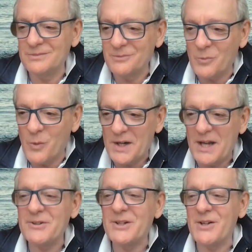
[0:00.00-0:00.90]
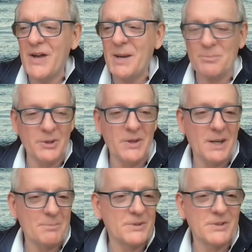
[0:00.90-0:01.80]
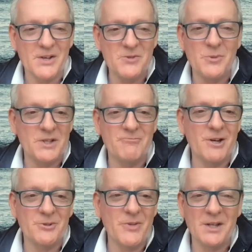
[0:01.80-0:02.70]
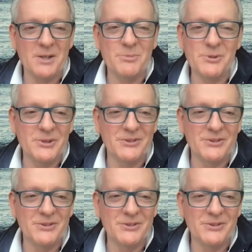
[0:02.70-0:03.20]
whatever that program does when it's run on that computer.